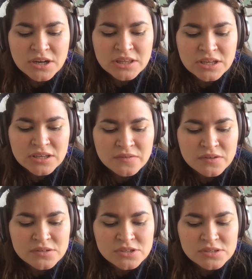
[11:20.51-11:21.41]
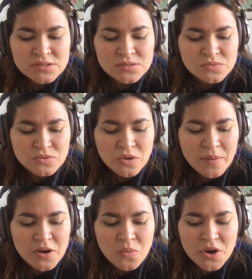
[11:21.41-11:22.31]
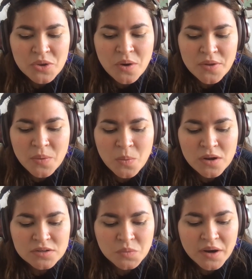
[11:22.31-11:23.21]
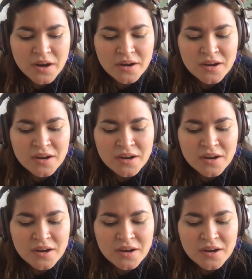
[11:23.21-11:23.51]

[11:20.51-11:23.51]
I think, even just no matter where you are in the world, where